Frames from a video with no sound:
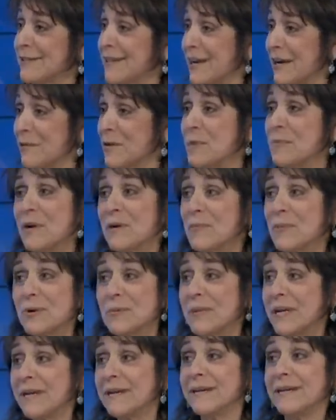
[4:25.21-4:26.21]
I remember
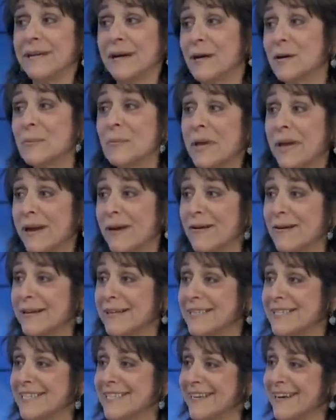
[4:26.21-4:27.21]
being a young
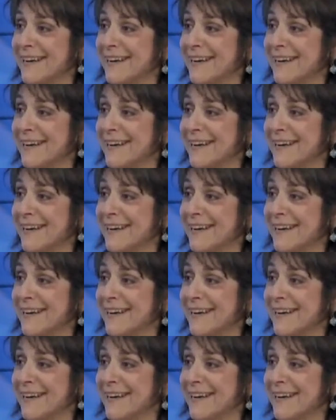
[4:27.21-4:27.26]
parent.